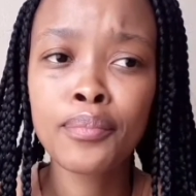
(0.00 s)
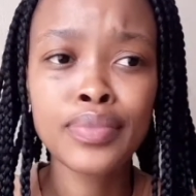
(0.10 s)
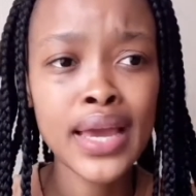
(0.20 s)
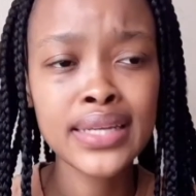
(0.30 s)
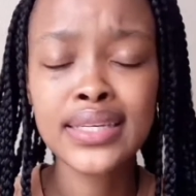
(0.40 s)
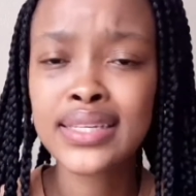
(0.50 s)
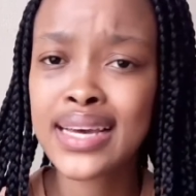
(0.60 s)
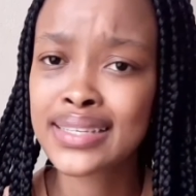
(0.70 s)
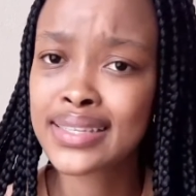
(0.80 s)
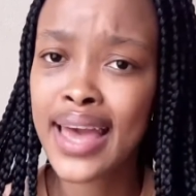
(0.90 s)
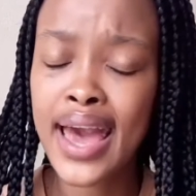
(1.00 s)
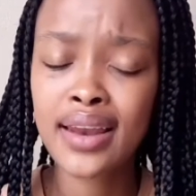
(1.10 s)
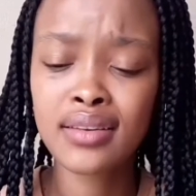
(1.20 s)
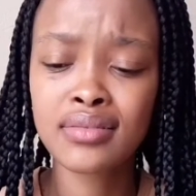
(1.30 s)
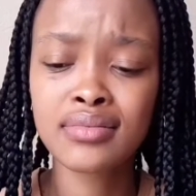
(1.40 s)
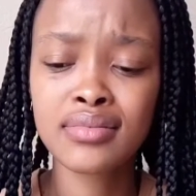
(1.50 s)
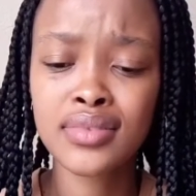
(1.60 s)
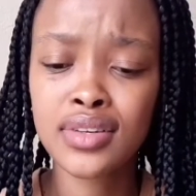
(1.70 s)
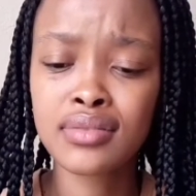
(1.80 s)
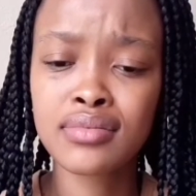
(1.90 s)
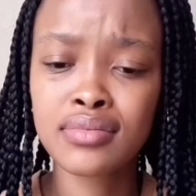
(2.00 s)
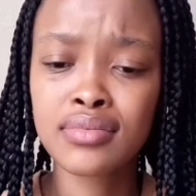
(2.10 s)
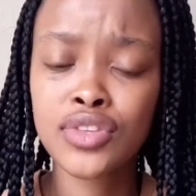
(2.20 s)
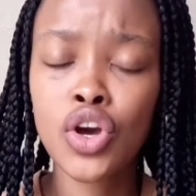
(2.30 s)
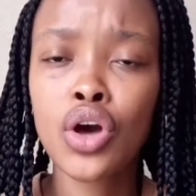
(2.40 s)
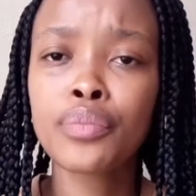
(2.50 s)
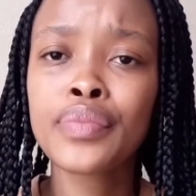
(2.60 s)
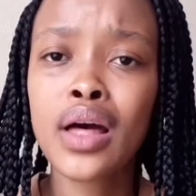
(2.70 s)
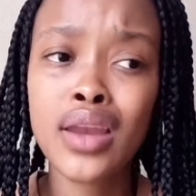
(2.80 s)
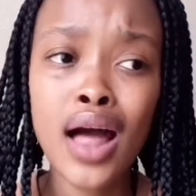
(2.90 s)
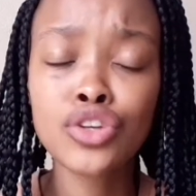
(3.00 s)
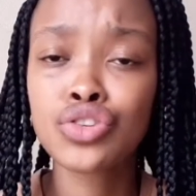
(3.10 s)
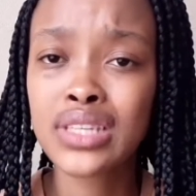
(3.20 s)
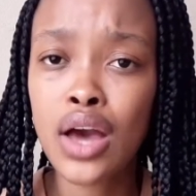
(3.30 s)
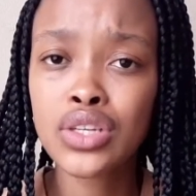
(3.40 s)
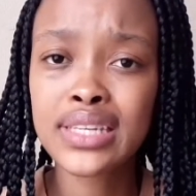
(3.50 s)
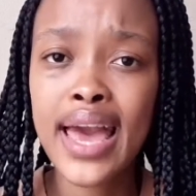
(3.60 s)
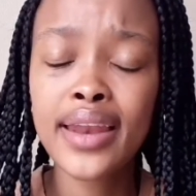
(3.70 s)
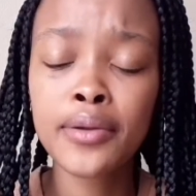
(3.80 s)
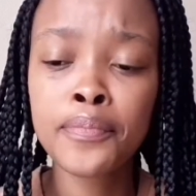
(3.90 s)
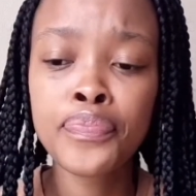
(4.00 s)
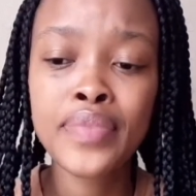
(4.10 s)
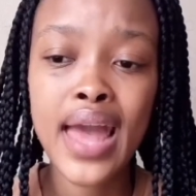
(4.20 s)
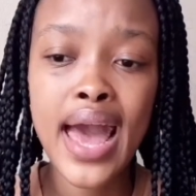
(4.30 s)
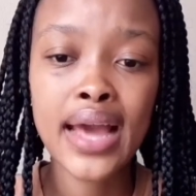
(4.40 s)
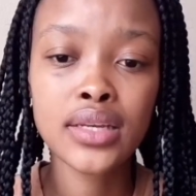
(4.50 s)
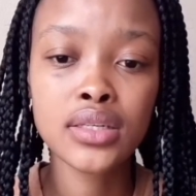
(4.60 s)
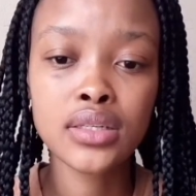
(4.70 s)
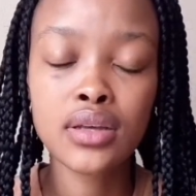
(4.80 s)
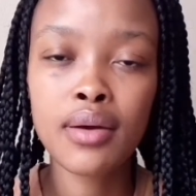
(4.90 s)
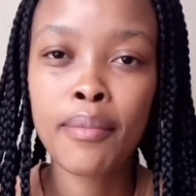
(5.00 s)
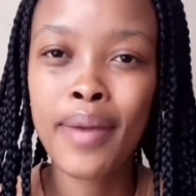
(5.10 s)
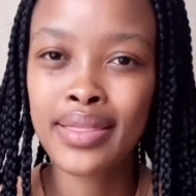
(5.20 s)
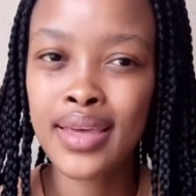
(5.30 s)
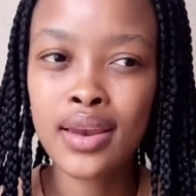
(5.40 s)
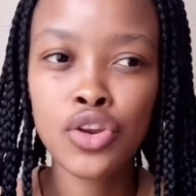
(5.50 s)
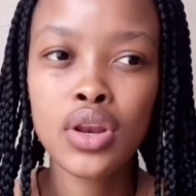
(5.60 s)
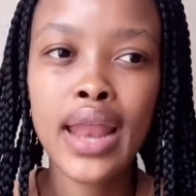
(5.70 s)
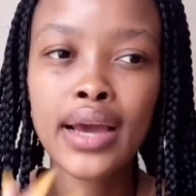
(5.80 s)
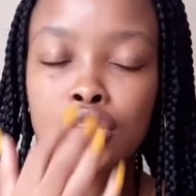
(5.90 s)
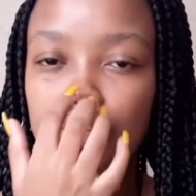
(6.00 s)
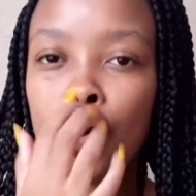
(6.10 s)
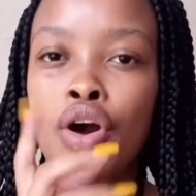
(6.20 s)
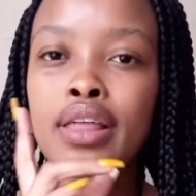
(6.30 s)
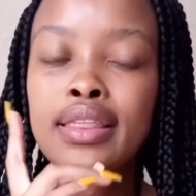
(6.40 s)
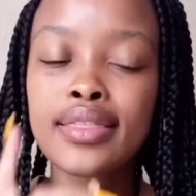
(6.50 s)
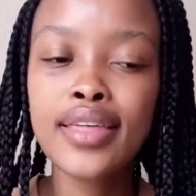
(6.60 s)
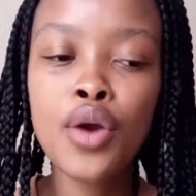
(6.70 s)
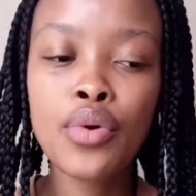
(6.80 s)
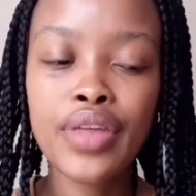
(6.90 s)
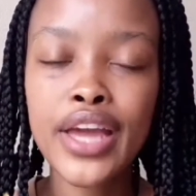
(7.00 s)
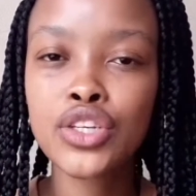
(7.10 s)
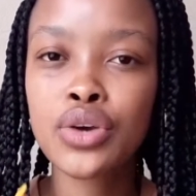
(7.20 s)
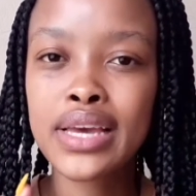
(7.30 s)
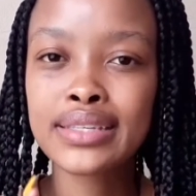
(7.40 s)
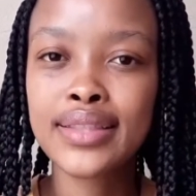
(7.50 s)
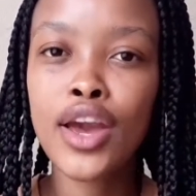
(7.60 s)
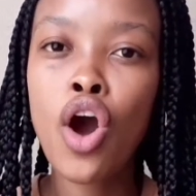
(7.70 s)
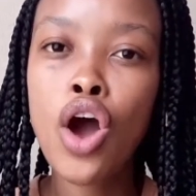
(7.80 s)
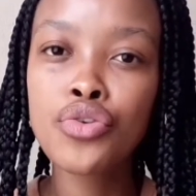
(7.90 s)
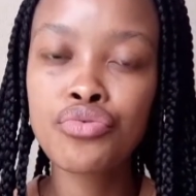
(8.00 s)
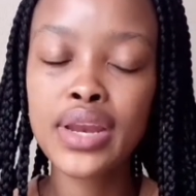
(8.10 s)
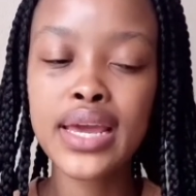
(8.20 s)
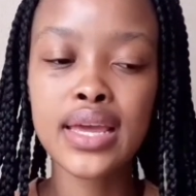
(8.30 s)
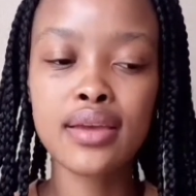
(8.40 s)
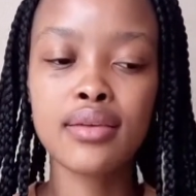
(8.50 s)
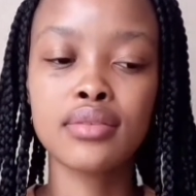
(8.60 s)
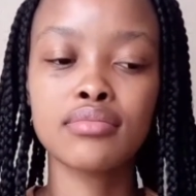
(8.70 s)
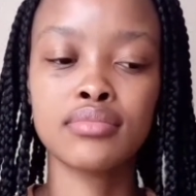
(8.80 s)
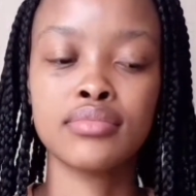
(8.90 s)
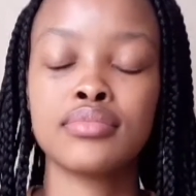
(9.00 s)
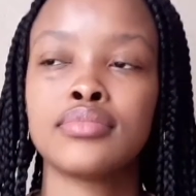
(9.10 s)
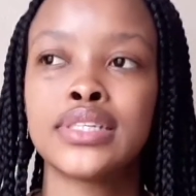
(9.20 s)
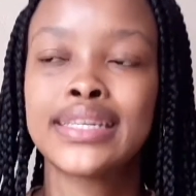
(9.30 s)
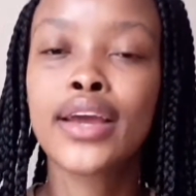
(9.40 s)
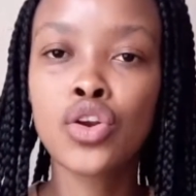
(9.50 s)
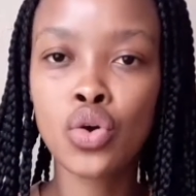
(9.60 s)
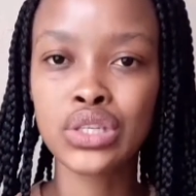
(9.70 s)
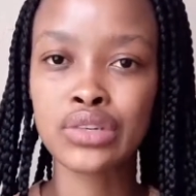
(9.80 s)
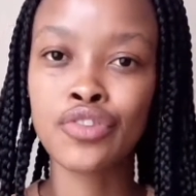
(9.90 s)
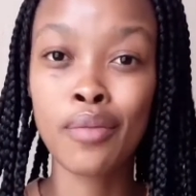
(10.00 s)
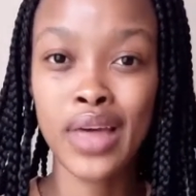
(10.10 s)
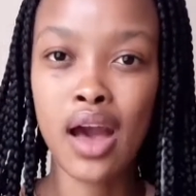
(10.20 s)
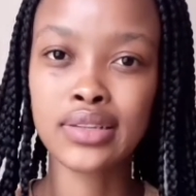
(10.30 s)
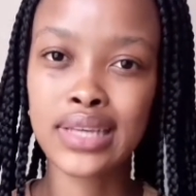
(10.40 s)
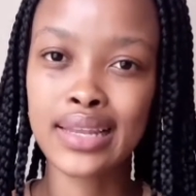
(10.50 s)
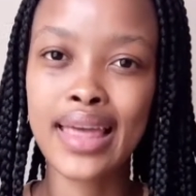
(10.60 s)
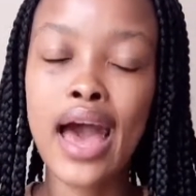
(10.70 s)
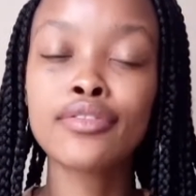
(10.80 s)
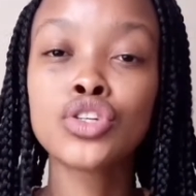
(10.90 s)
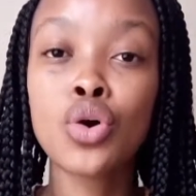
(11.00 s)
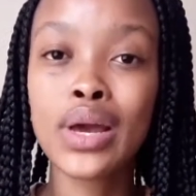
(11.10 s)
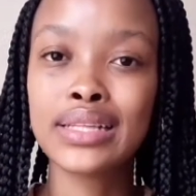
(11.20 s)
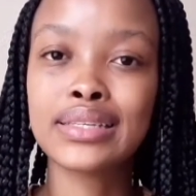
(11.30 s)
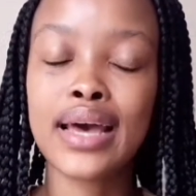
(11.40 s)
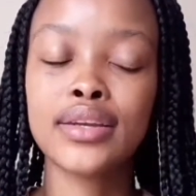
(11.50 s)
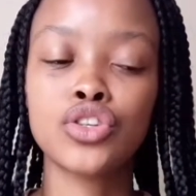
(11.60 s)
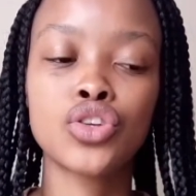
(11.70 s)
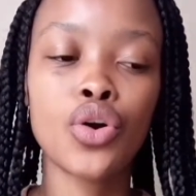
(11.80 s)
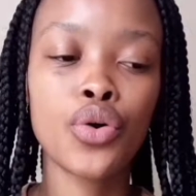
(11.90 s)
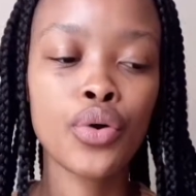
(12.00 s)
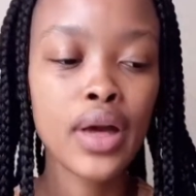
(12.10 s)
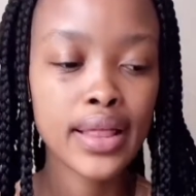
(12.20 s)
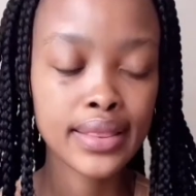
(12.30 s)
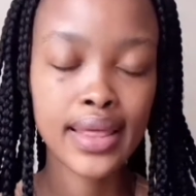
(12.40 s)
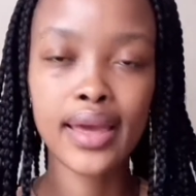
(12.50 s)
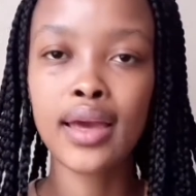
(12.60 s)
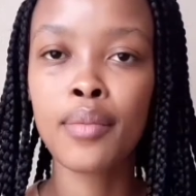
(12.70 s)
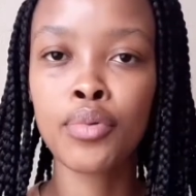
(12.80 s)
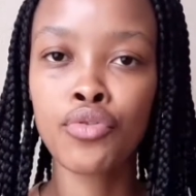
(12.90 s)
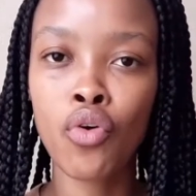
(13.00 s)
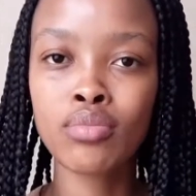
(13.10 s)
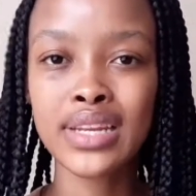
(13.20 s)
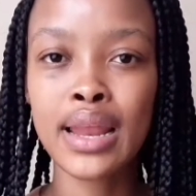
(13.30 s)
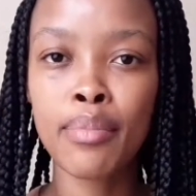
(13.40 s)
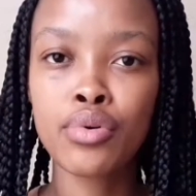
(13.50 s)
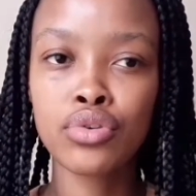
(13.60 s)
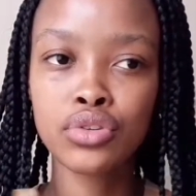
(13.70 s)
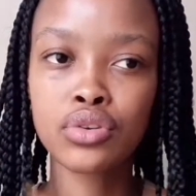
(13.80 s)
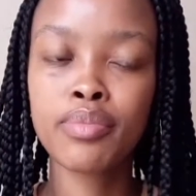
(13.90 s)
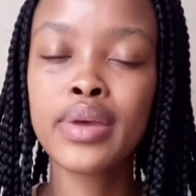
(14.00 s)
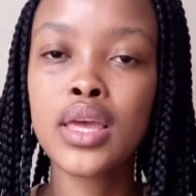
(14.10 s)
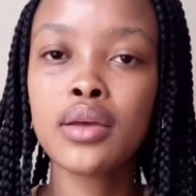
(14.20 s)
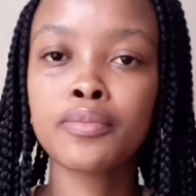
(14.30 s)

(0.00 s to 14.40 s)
they did a scan, yeah, an ultrasound scan. And but then, like, so the thing with endo is they can't really diagnose it from the outside. They have to go inside. So they performed a laparoscopy,